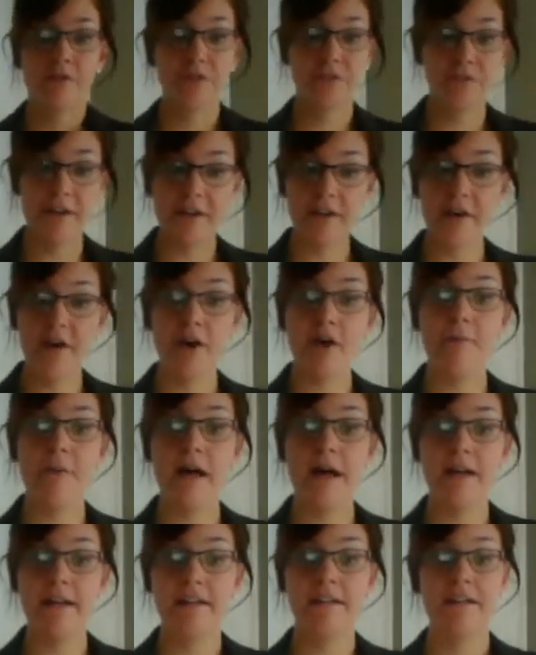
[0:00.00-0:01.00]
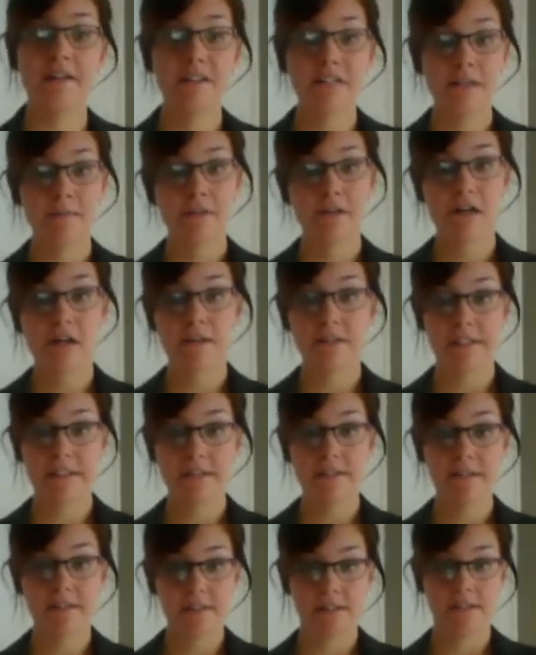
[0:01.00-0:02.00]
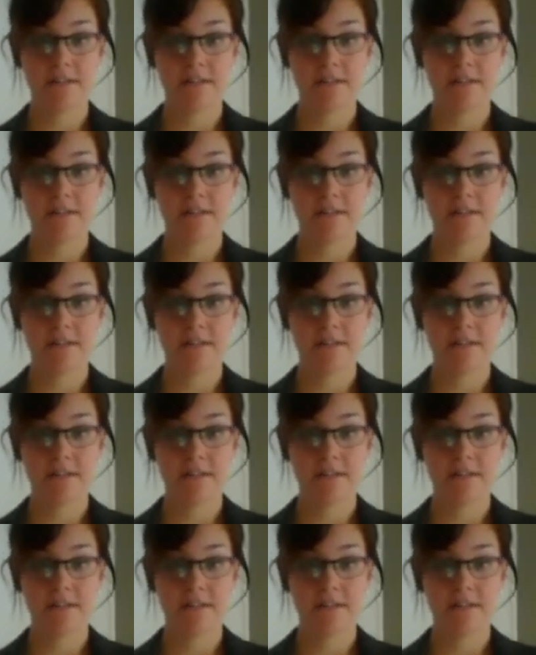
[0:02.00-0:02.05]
Susanna, Obad and her team of colleagues